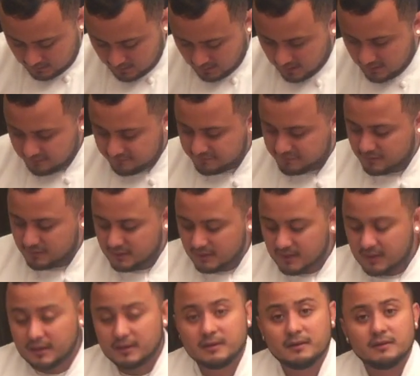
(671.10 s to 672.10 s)
After
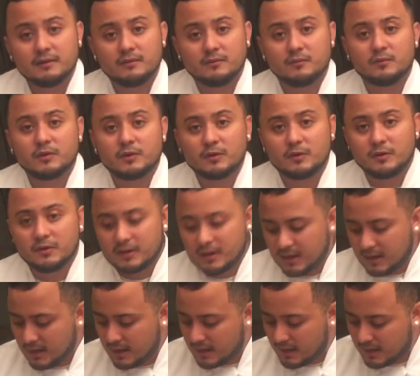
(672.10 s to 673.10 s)
that, we're
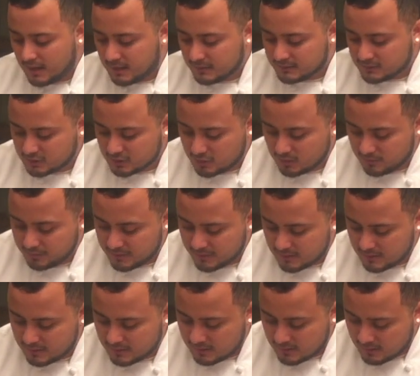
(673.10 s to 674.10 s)
gonna top
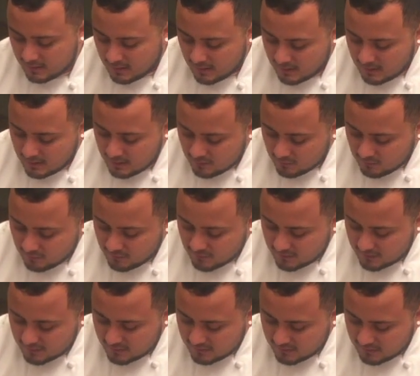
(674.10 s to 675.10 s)
it
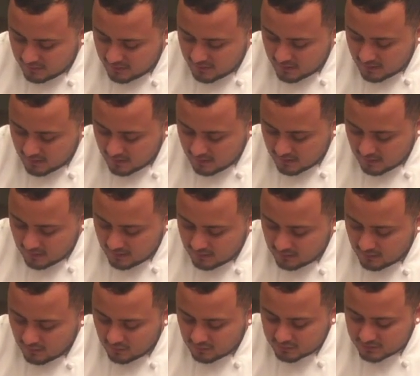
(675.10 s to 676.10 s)
with
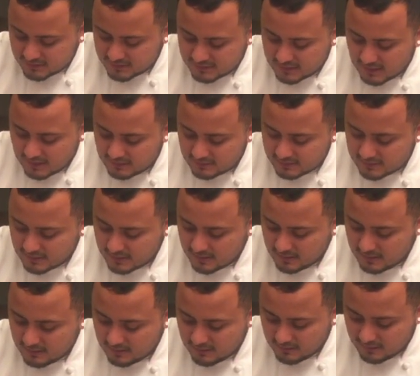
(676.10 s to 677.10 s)
our
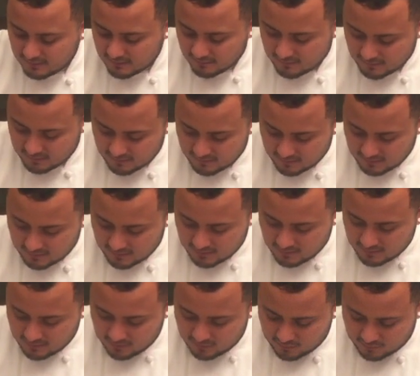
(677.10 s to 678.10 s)
salsa,
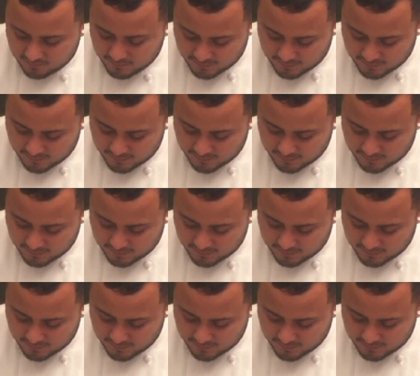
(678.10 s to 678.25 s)
or